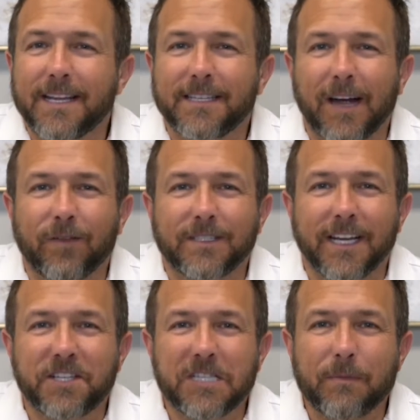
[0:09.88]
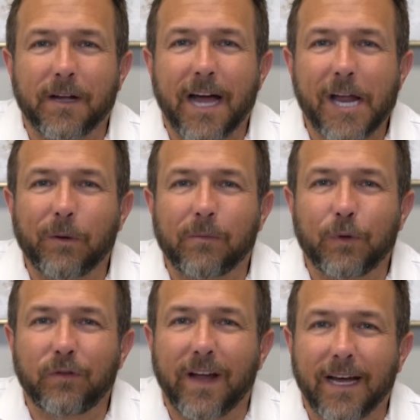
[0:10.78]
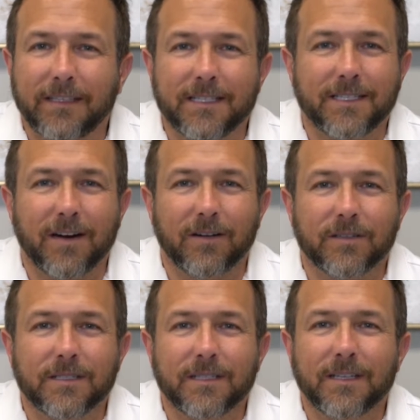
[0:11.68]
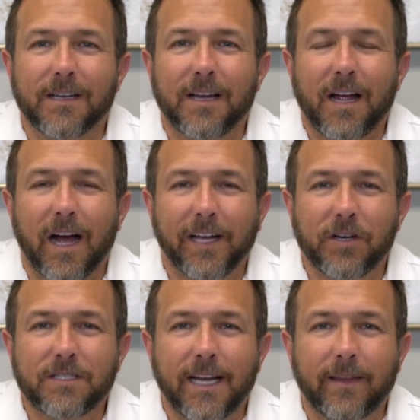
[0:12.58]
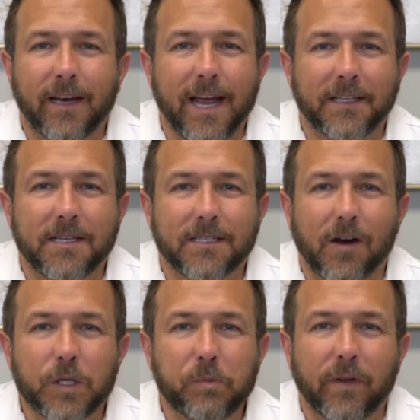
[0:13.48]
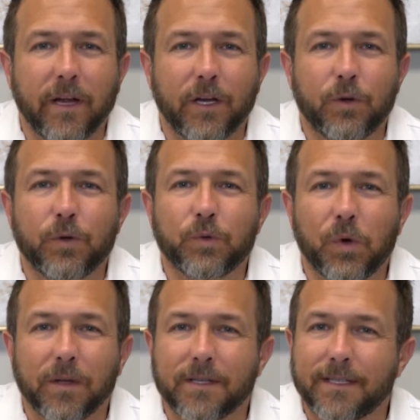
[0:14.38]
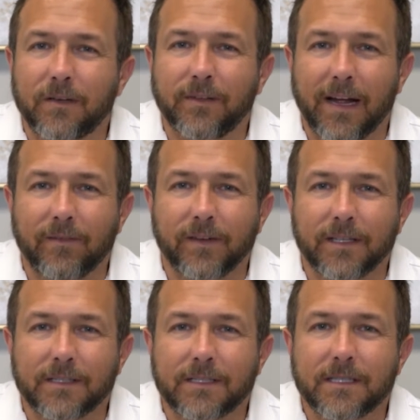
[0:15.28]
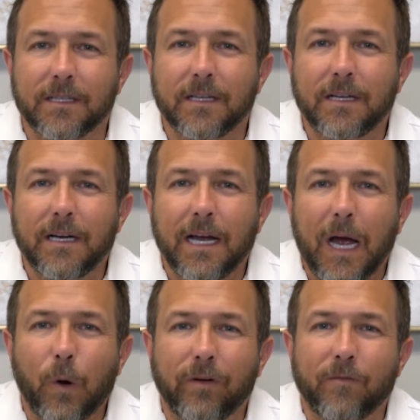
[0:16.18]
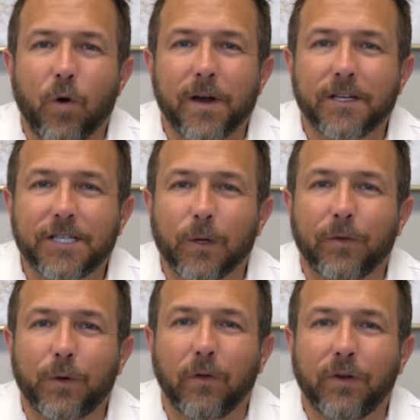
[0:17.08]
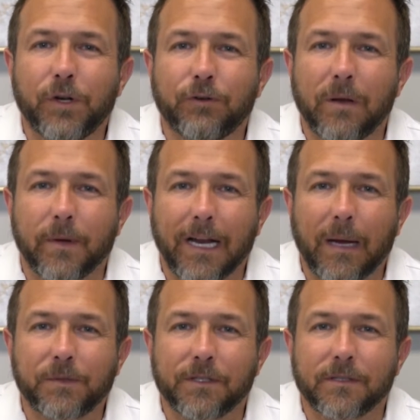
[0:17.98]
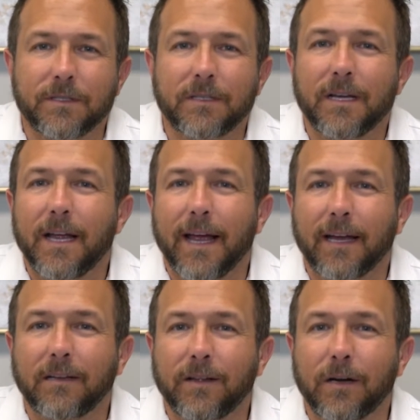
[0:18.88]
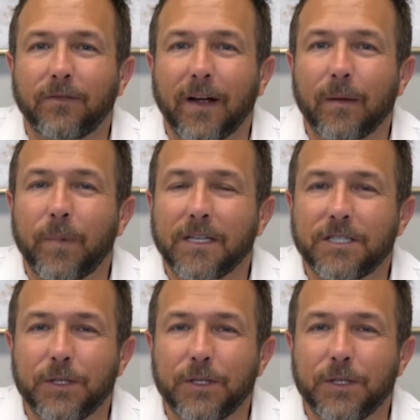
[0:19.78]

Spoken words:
conversation about how to remove acne scars. I understand that acne scars play a huge role in self-confidence. However, I'm going to share with you a few treatment options and clarify best